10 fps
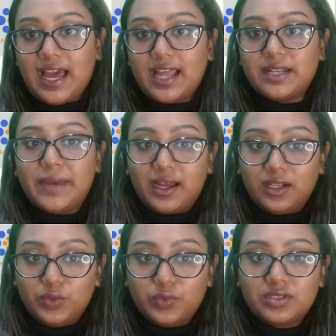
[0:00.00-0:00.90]
and
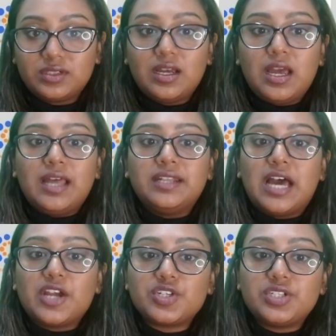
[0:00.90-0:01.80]
Bangalore,
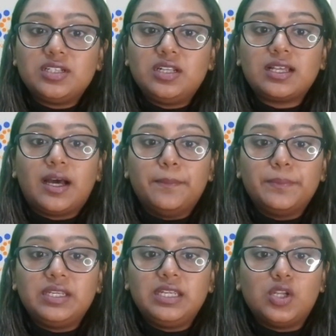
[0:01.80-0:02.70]
National
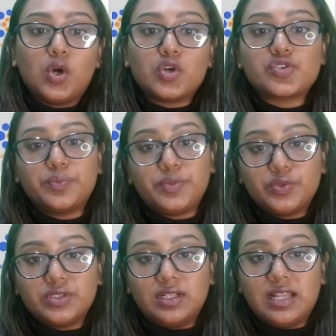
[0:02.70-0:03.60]
Company Law
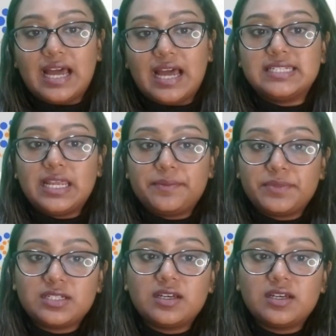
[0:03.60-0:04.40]
Tribunal, and Debt